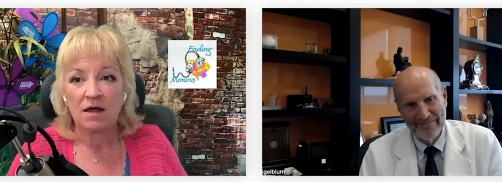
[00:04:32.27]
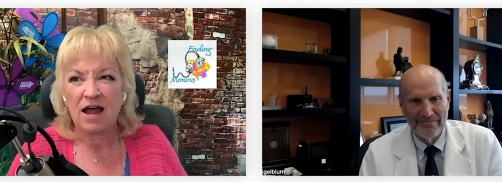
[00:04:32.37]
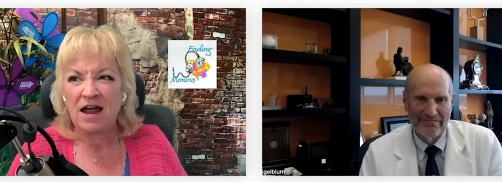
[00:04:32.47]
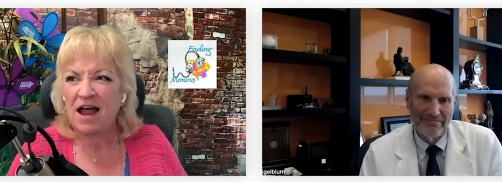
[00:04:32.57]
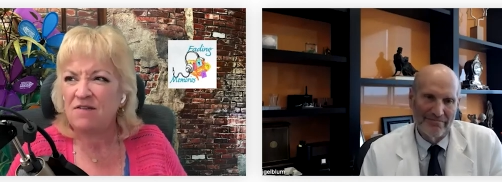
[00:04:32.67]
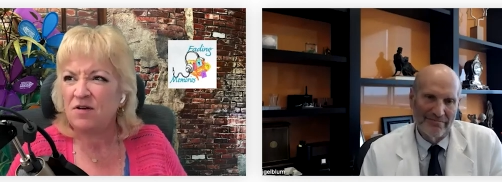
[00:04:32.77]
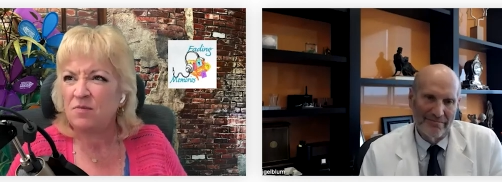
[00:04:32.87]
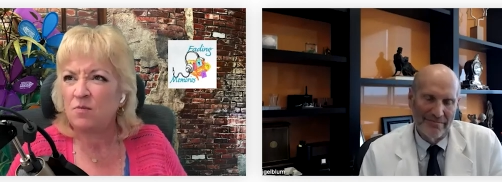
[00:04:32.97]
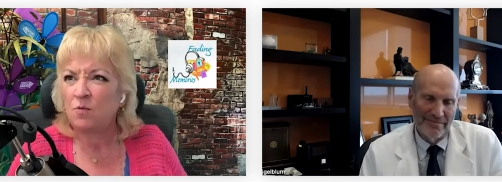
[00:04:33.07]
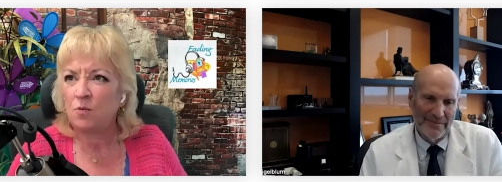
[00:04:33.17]
Speaker 1: Yeah. I have
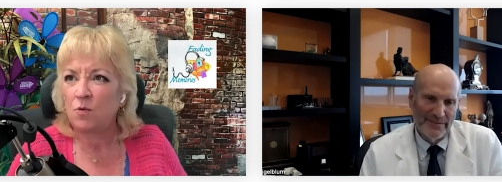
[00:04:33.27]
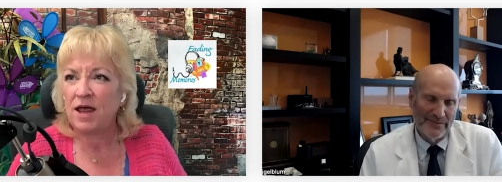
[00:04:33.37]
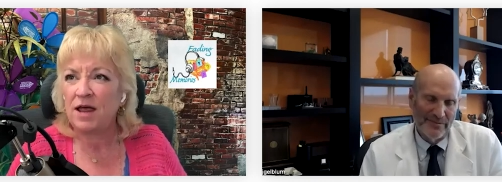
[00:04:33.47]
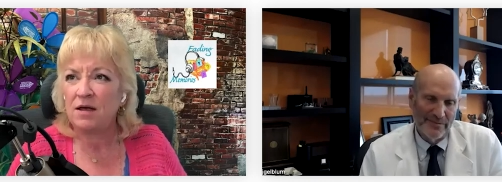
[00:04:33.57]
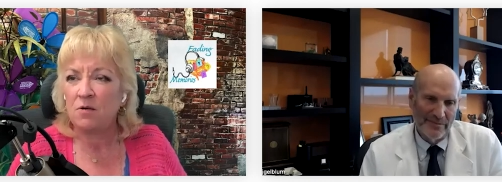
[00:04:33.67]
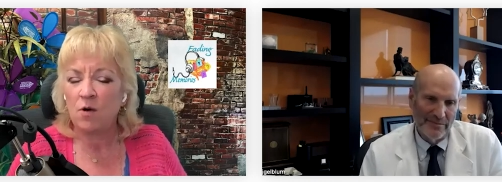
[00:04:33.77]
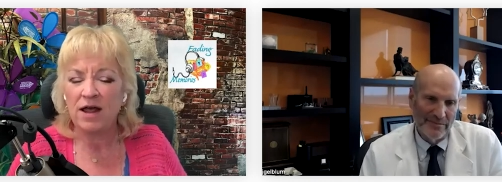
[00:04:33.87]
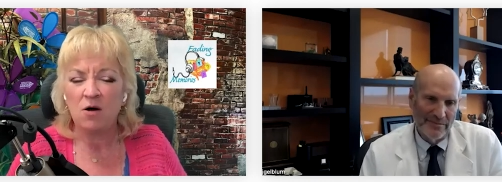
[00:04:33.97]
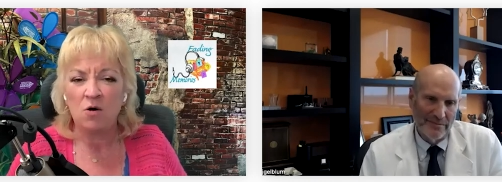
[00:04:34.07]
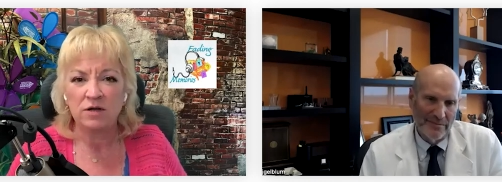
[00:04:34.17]
a way,
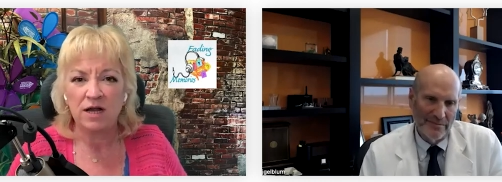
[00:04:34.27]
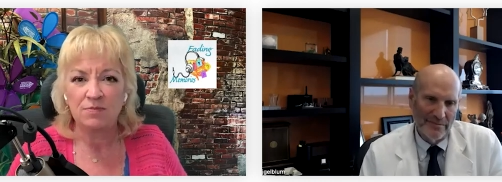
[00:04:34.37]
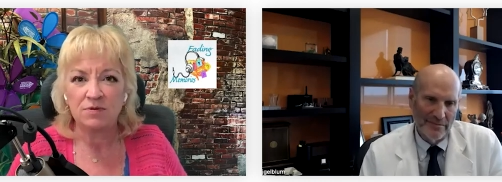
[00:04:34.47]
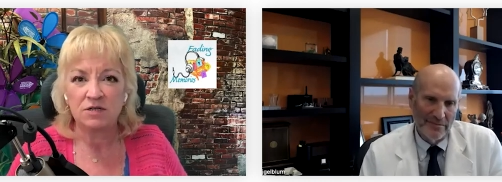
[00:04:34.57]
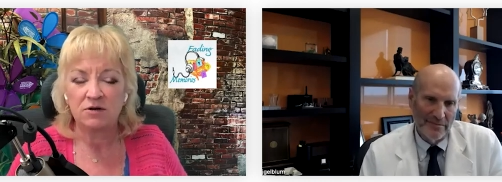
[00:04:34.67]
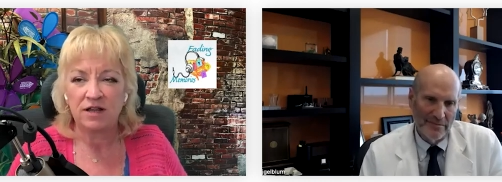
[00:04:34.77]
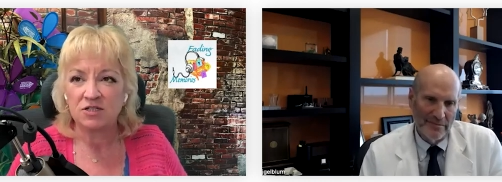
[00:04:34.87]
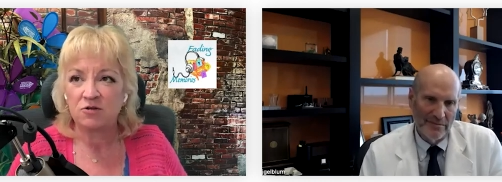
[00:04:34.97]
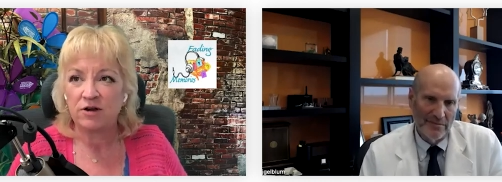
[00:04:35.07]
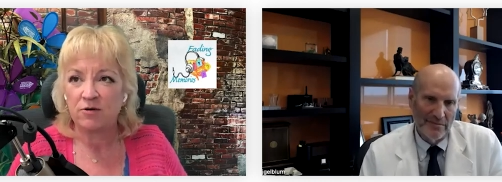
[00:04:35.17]
way old episode.
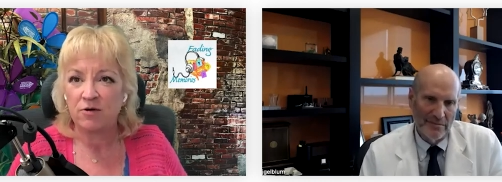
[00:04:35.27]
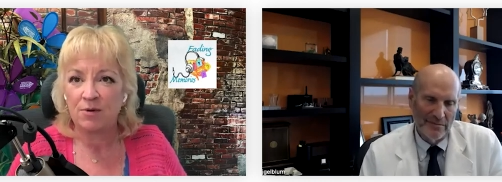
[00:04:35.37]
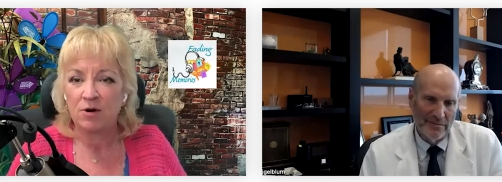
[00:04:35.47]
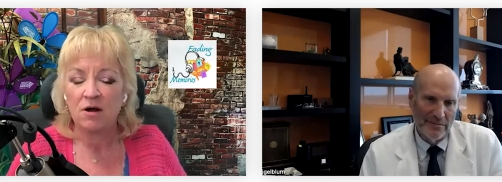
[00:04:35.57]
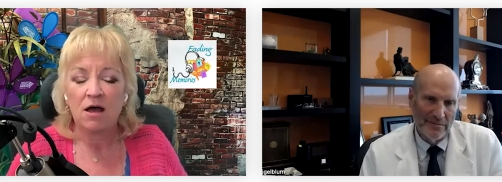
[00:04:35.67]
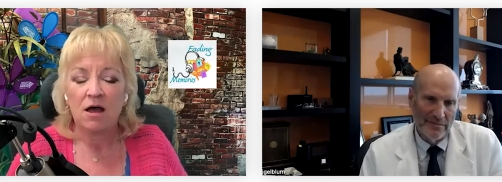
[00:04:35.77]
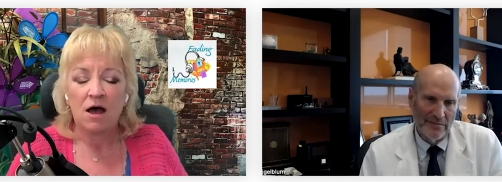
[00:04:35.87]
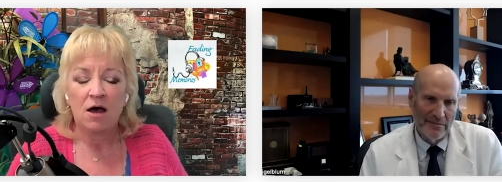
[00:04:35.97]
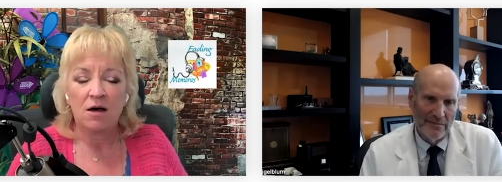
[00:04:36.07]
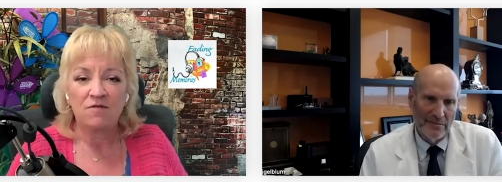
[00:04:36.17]
That's great grammar.
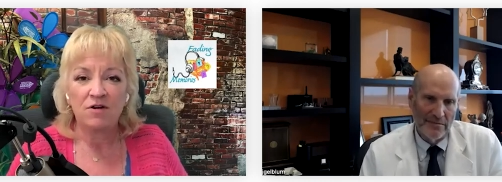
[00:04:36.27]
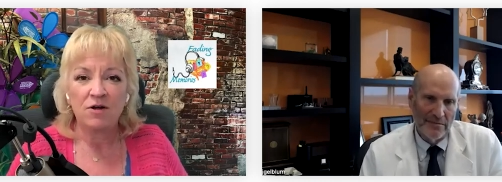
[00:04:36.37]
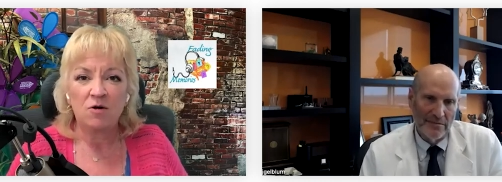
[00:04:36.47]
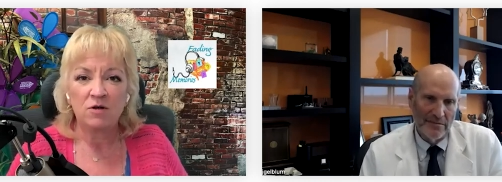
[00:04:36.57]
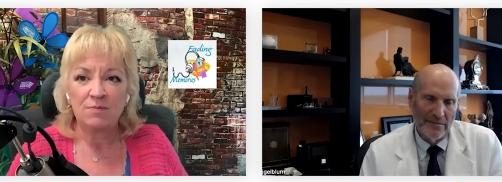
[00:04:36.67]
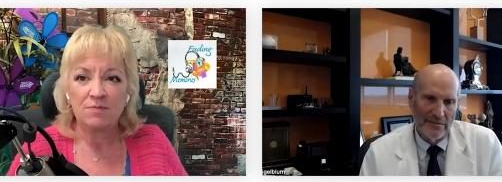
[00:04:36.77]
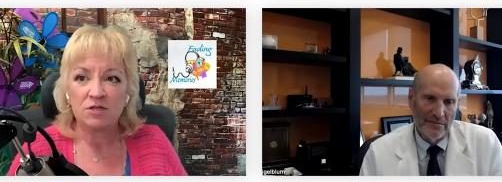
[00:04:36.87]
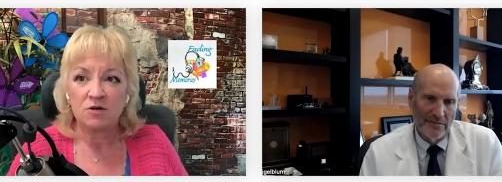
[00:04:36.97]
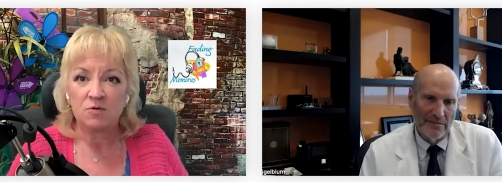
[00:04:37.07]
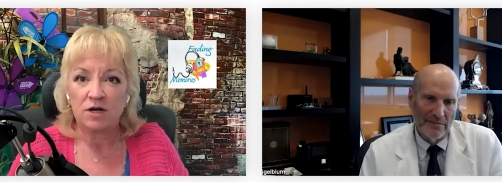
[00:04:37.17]
Uh, very old
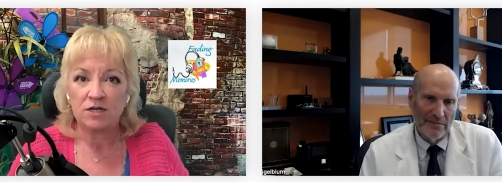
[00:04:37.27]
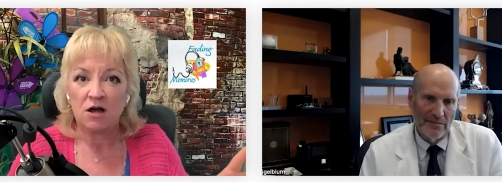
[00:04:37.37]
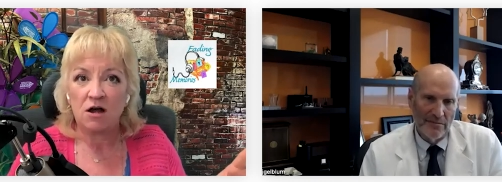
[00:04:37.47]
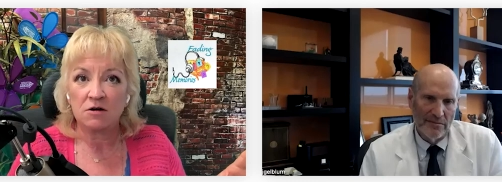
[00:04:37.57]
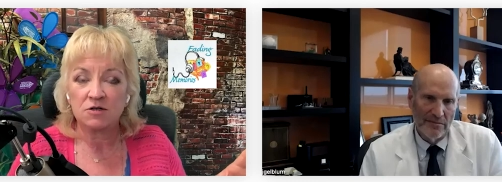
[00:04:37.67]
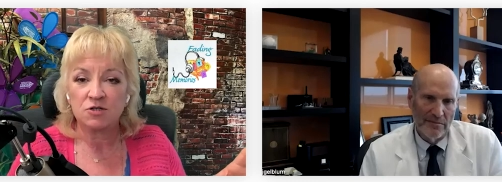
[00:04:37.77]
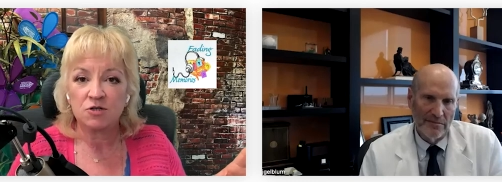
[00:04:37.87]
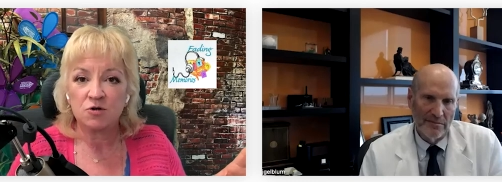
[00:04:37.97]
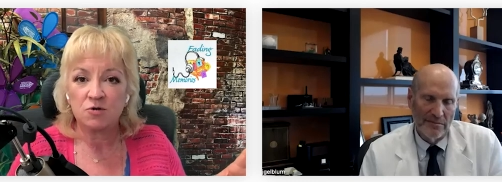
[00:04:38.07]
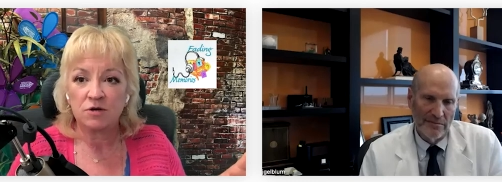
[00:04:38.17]
episode where I talked
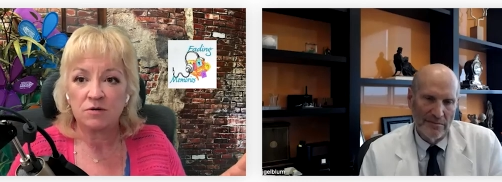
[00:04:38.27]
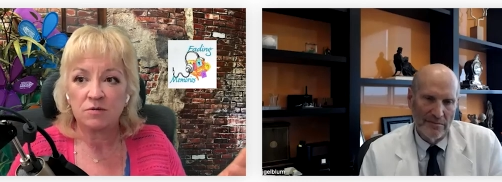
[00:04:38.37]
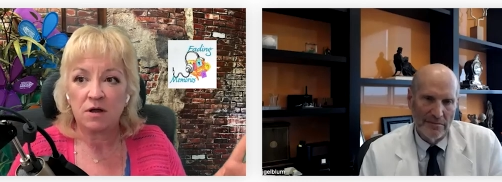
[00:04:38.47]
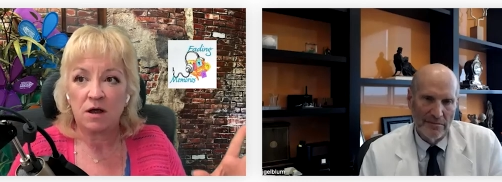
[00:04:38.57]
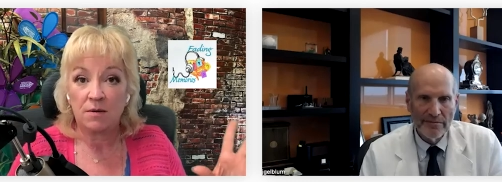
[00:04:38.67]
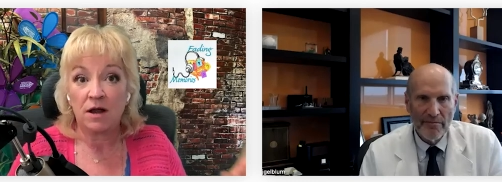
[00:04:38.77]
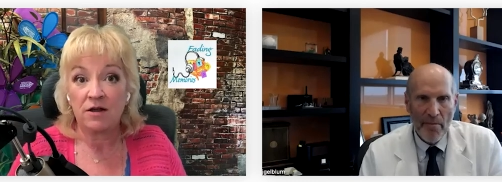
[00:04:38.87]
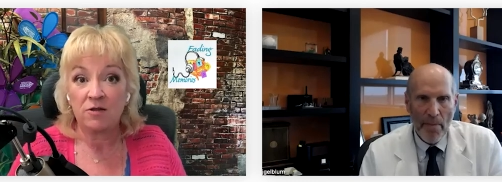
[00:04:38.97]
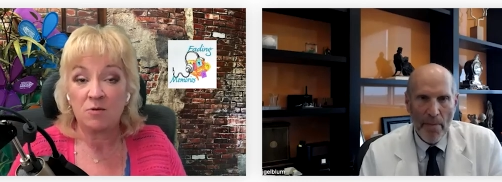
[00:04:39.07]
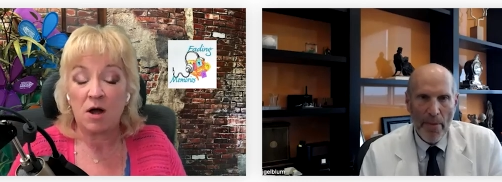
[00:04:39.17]
to a, a
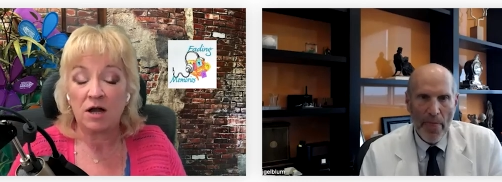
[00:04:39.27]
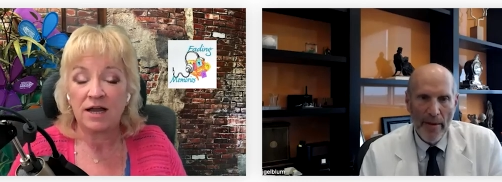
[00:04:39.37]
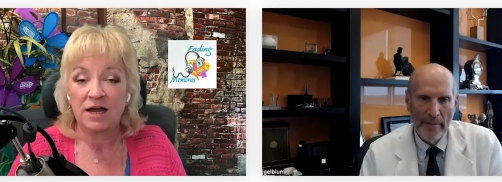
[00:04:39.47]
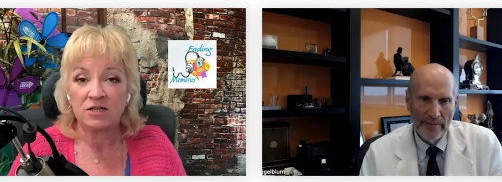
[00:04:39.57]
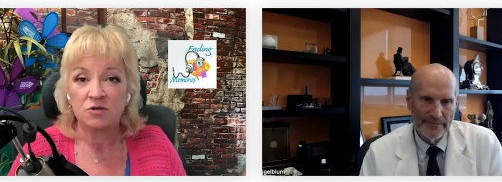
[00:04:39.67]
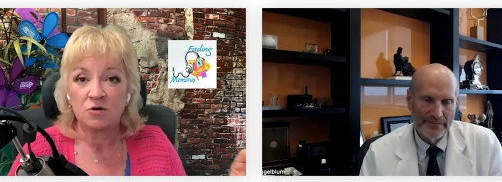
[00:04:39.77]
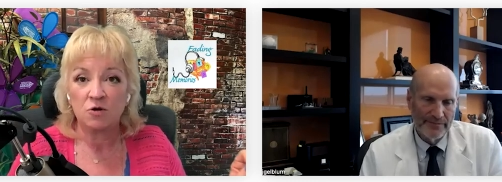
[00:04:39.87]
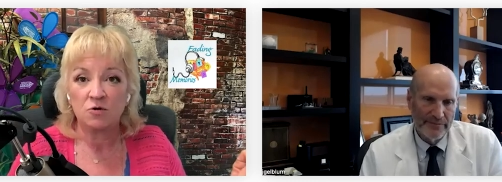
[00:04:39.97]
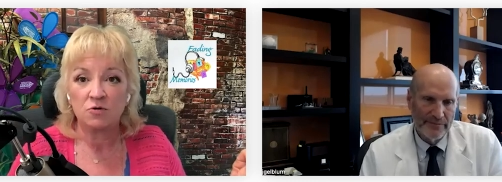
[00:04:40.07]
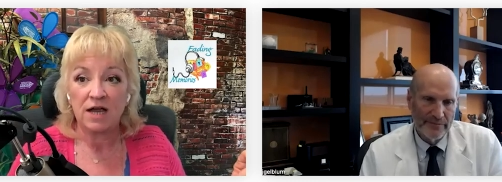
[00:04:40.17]
another podcaster
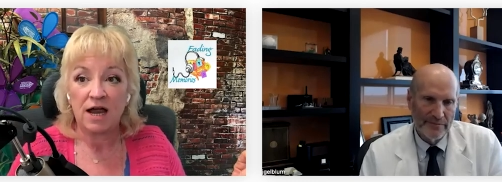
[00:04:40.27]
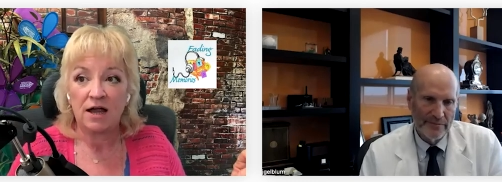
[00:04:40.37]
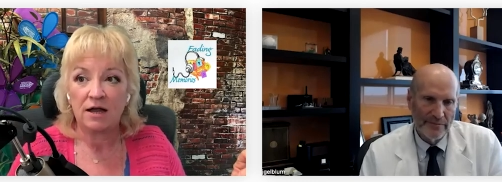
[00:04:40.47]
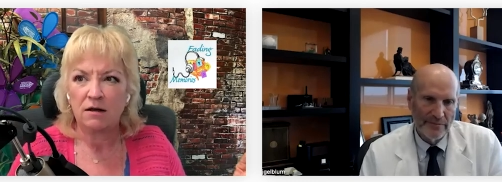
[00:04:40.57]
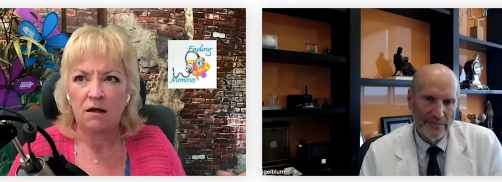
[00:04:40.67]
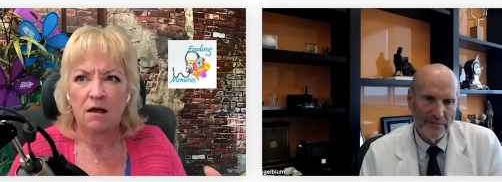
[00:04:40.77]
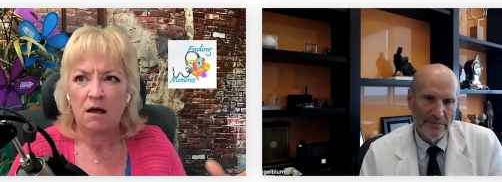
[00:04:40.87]
who's had